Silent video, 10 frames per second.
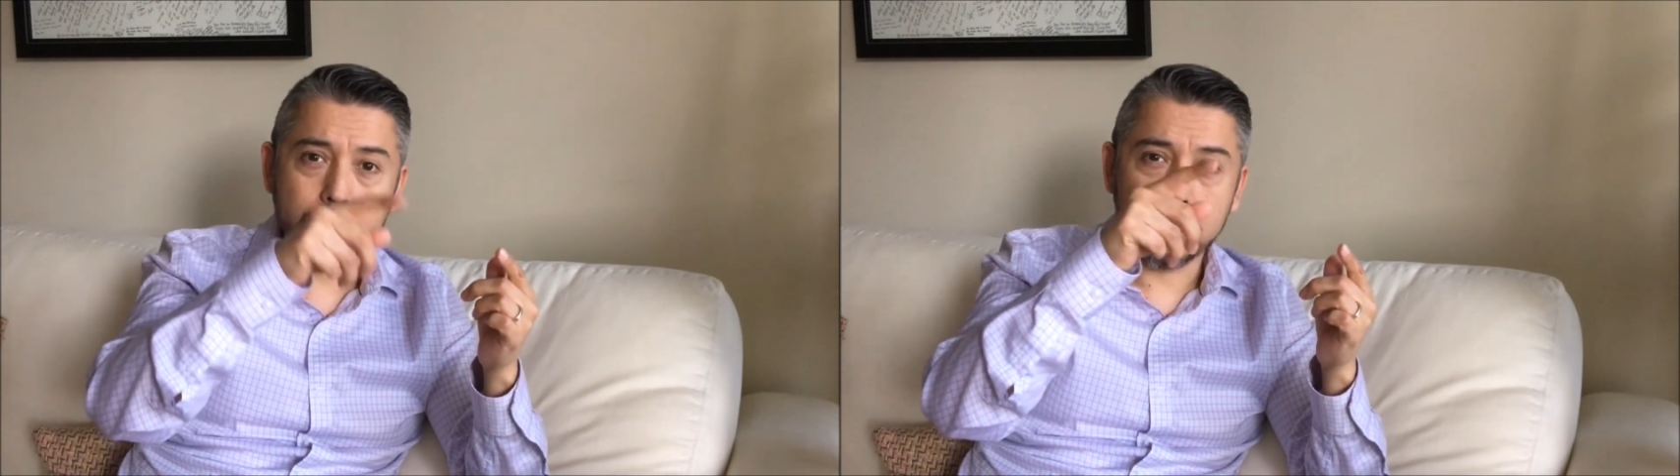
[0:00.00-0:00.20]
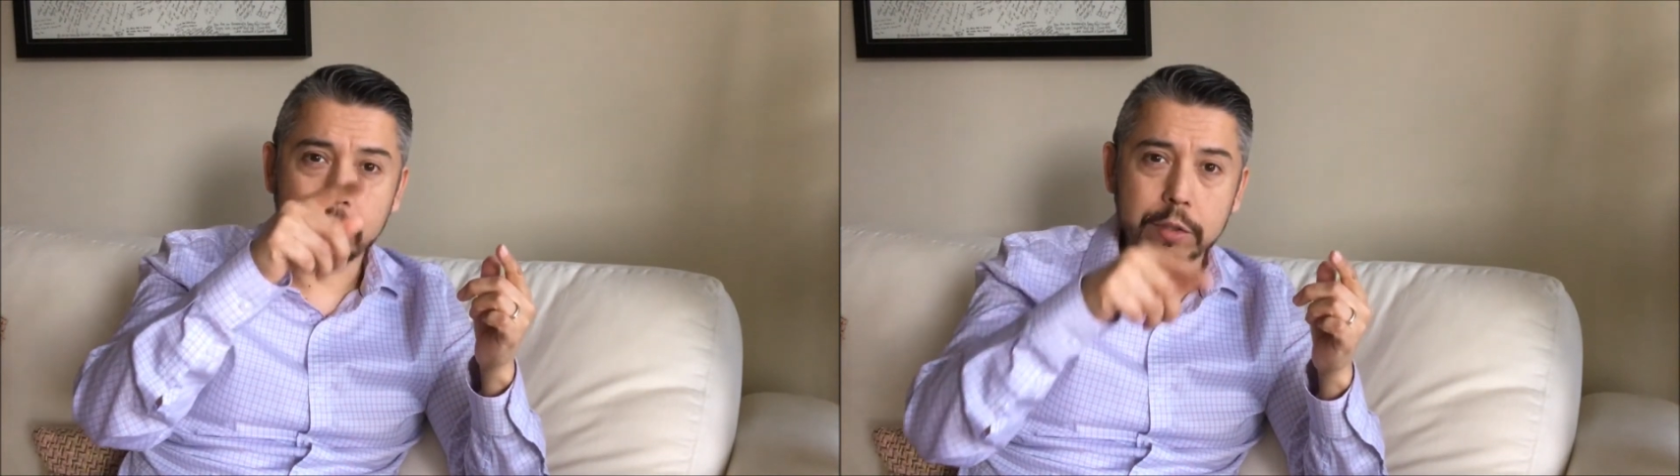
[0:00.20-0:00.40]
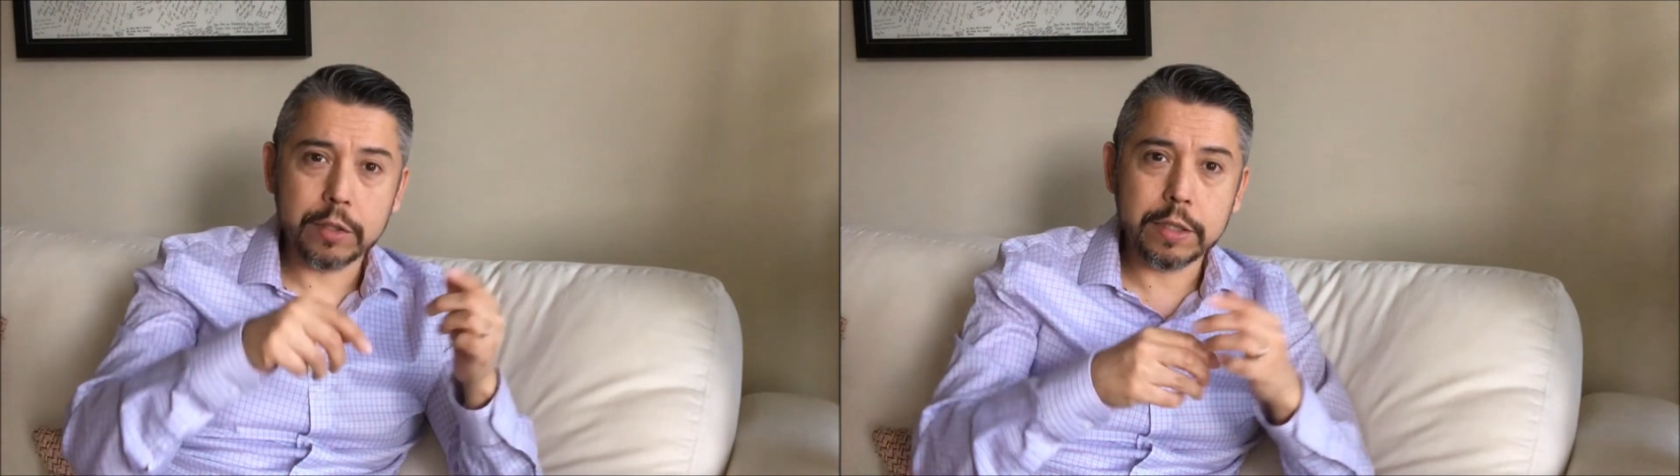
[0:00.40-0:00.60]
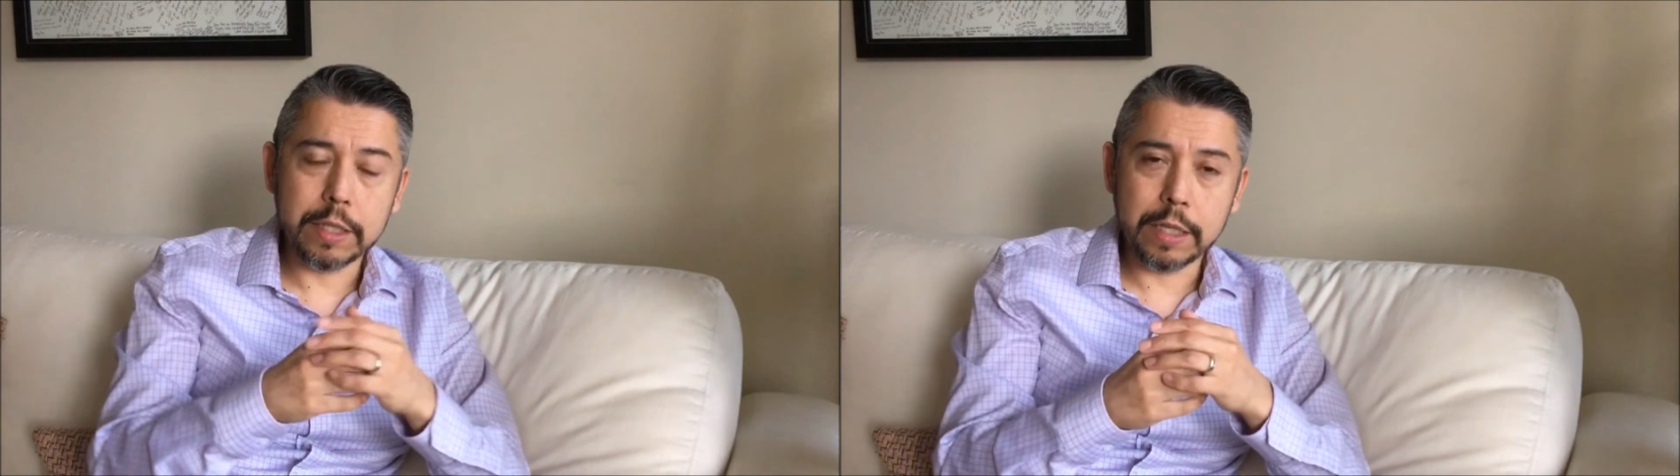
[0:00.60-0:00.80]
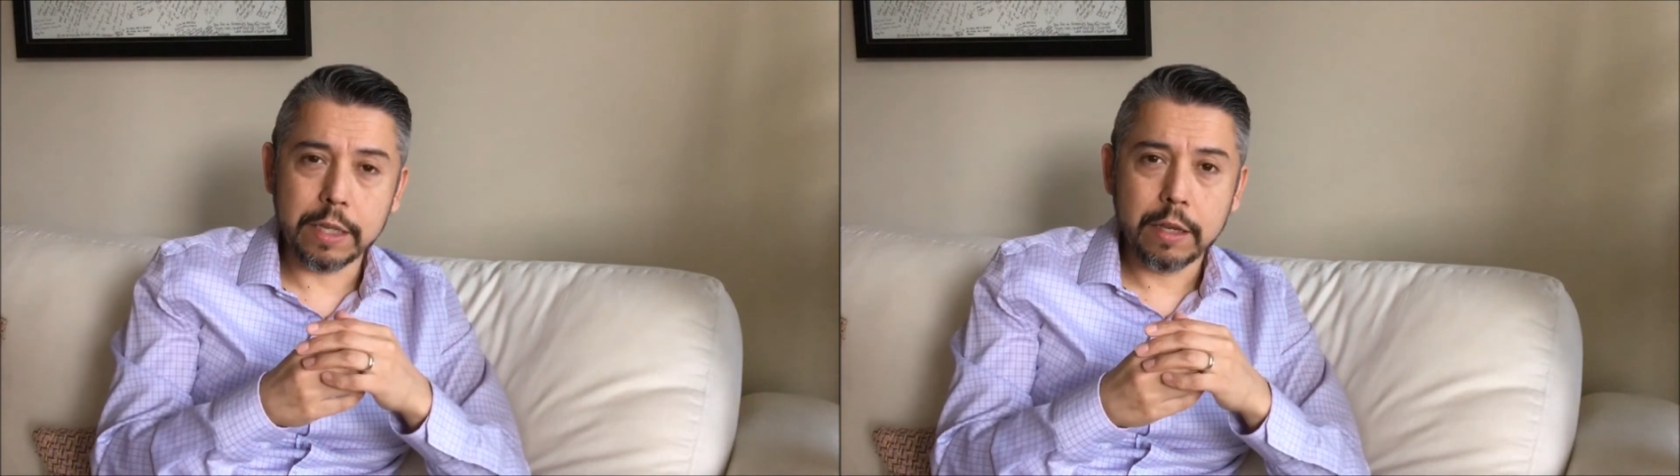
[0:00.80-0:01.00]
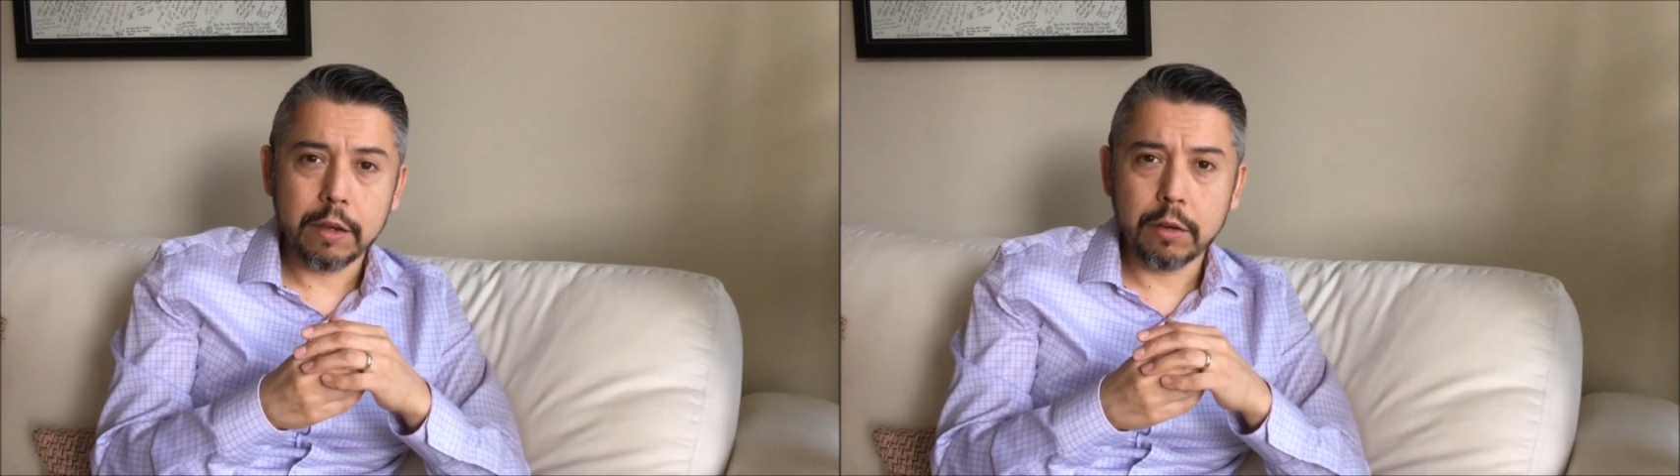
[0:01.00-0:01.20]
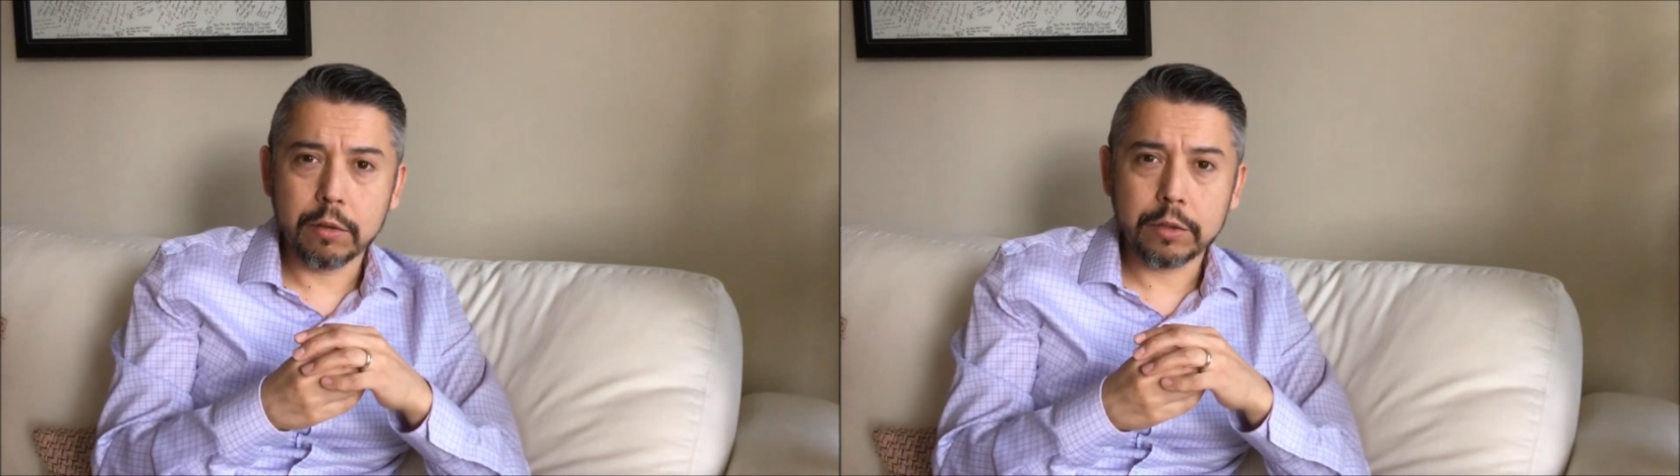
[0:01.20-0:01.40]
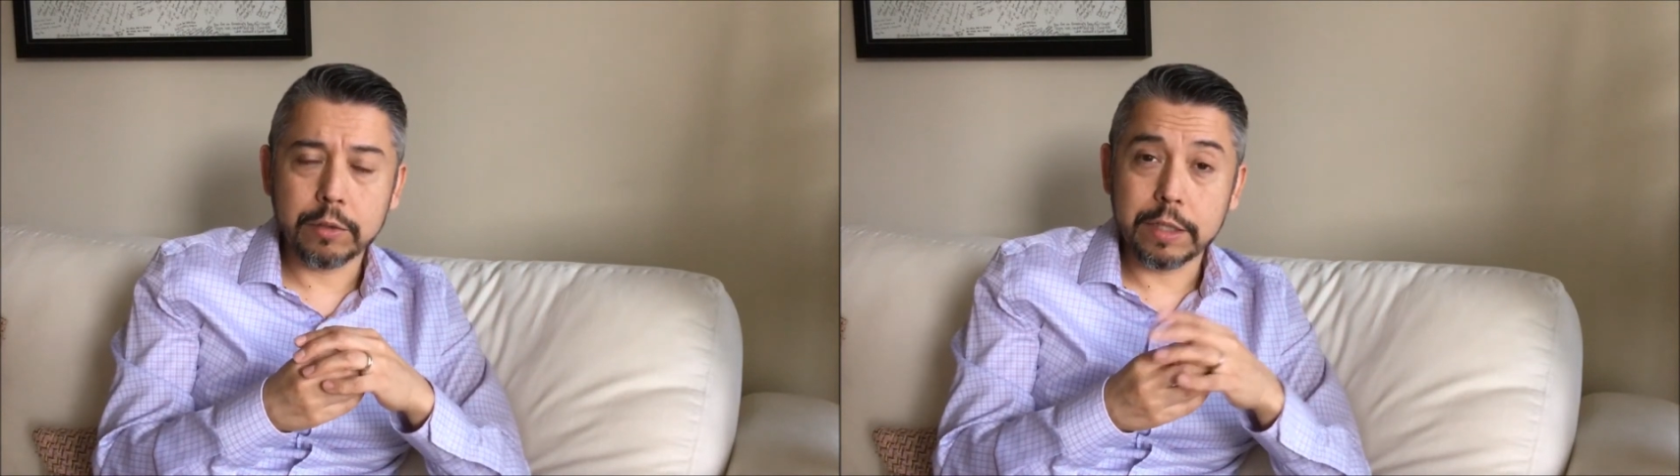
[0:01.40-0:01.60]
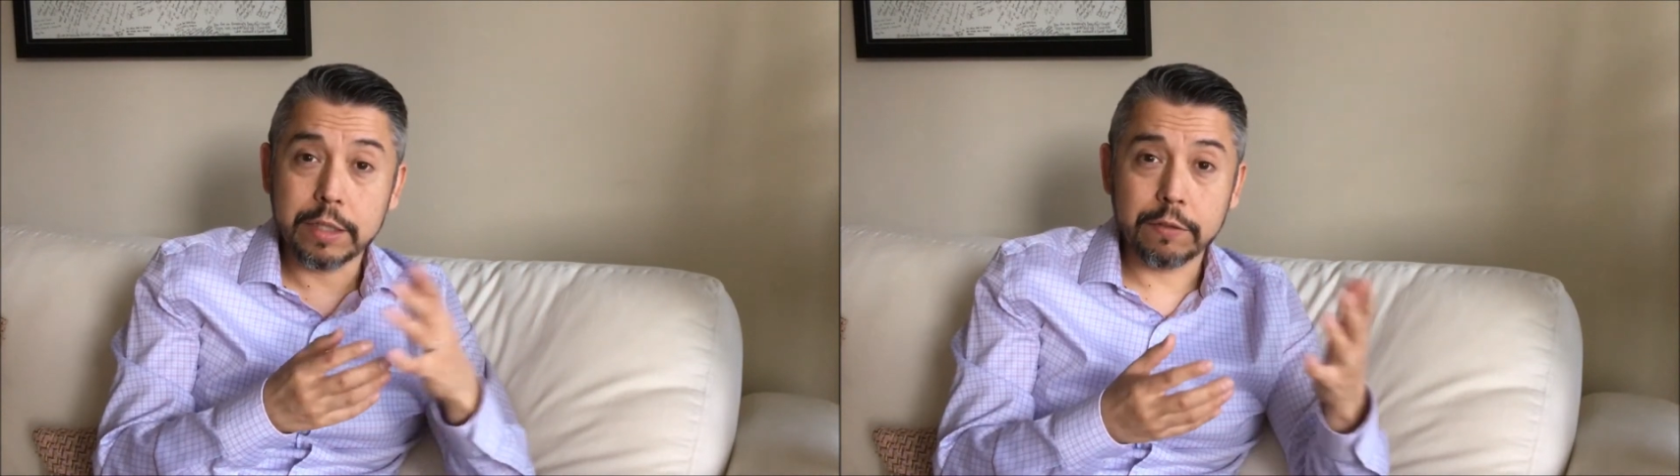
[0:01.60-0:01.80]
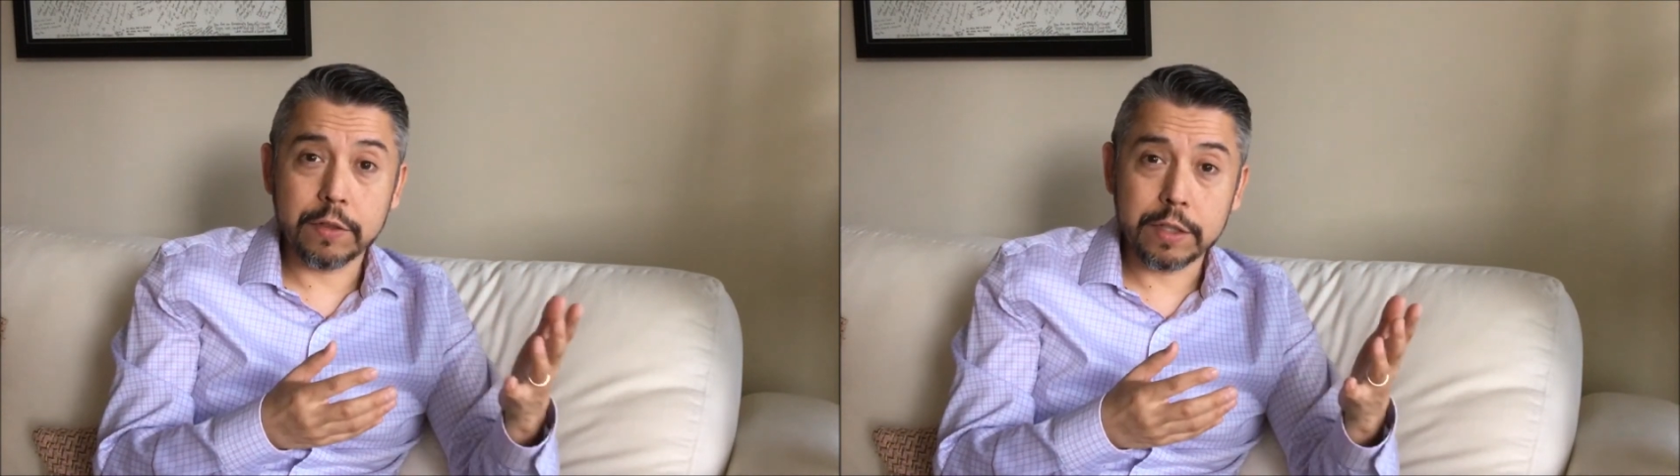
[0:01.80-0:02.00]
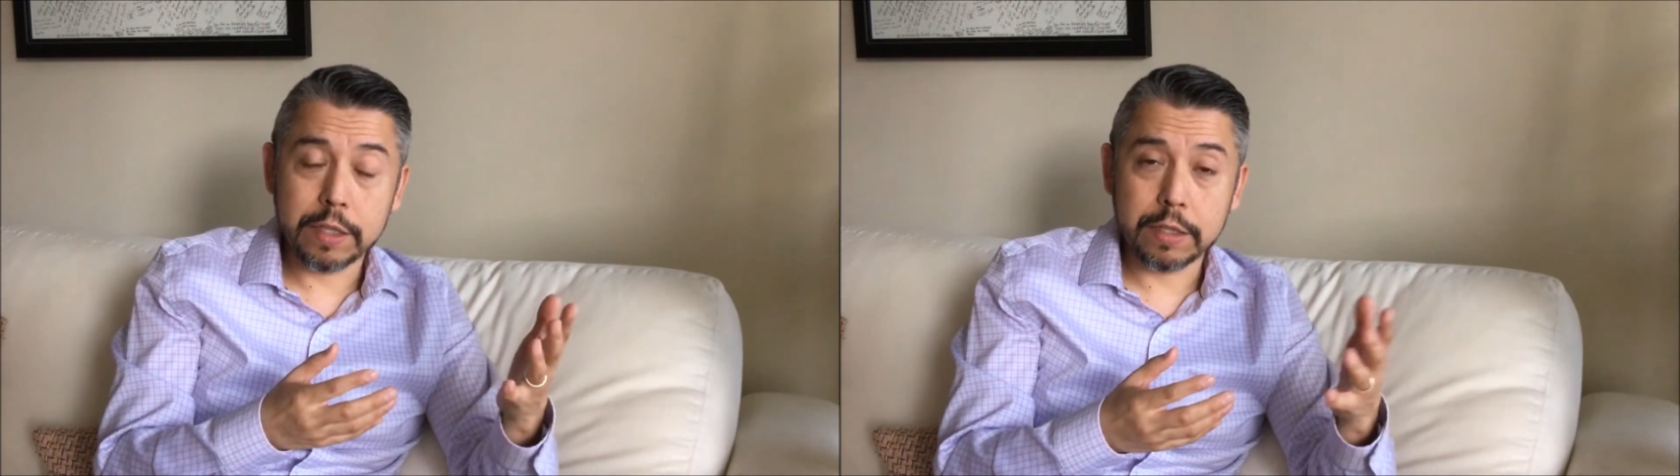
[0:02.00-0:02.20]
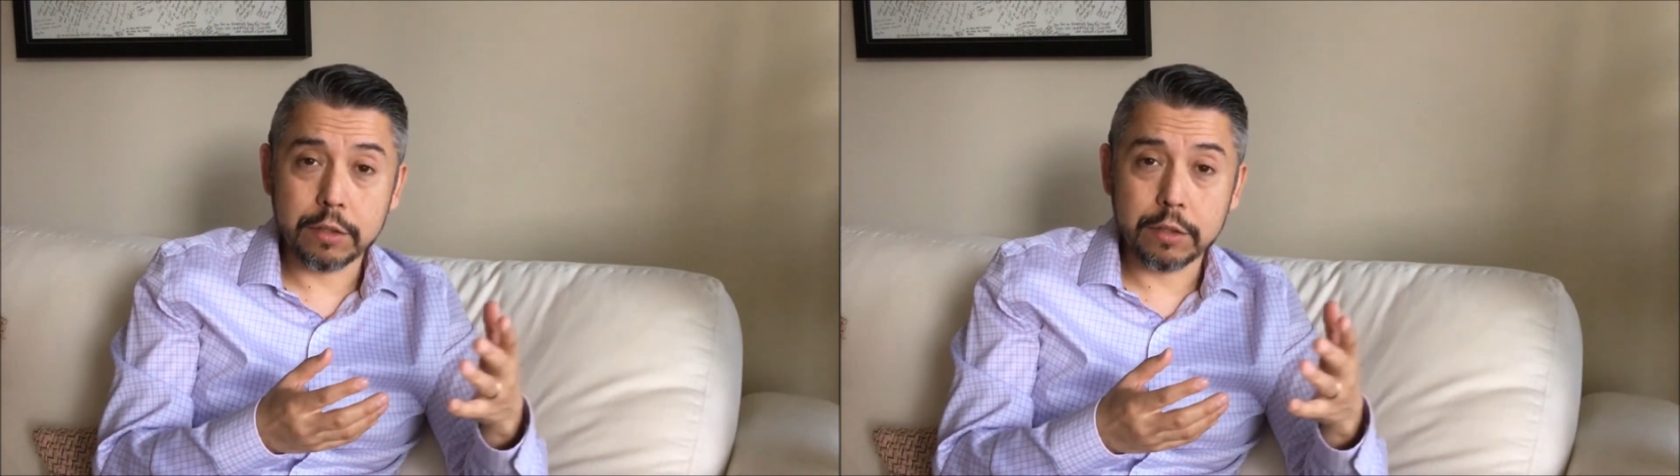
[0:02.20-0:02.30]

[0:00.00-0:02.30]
we're going to see also the differences